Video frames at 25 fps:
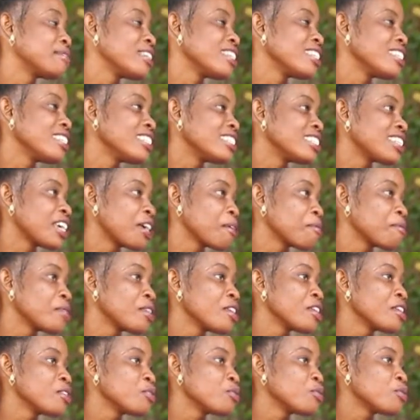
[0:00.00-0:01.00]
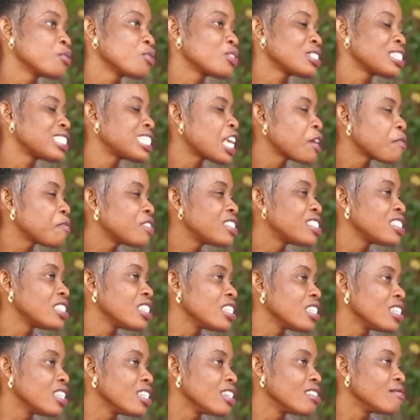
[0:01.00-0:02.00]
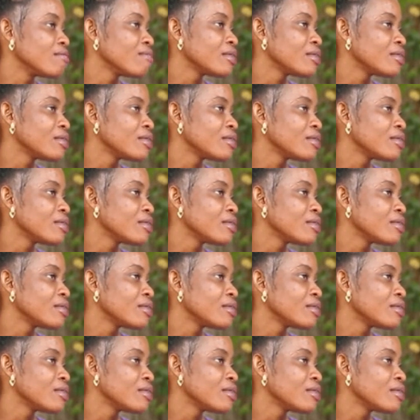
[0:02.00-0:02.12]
any time. Safety in